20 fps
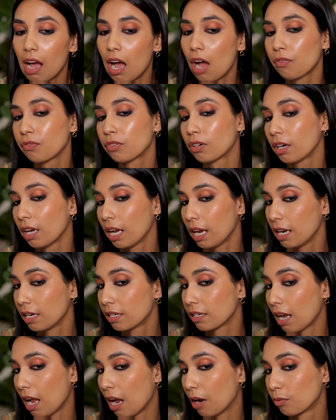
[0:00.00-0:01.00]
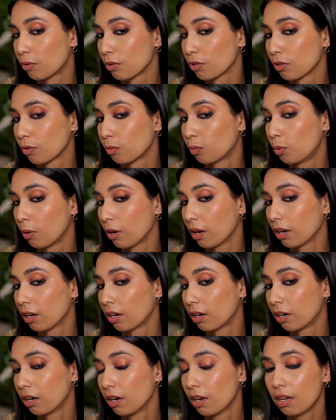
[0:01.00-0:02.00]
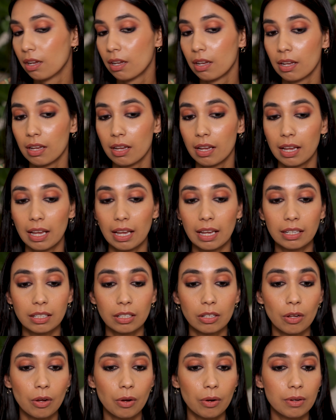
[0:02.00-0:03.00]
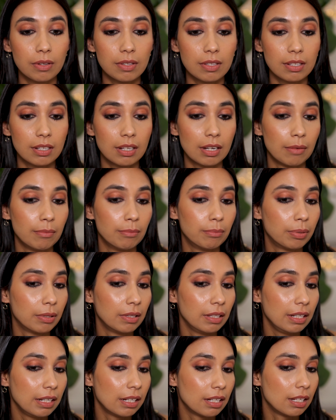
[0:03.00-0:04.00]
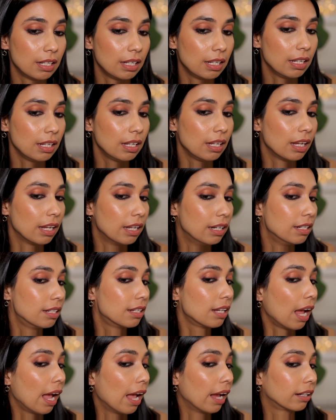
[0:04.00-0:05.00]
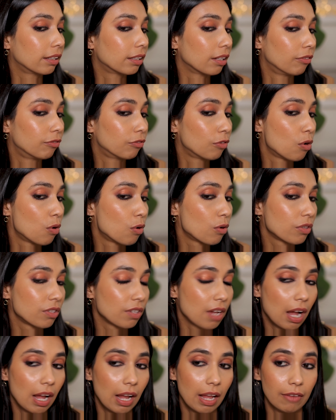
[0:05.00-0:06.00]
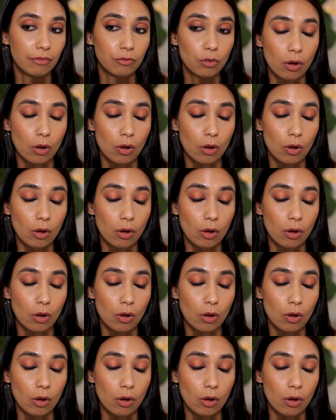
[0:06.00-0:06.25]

after 8 hours of wear. It looks completely intact. Of course, I have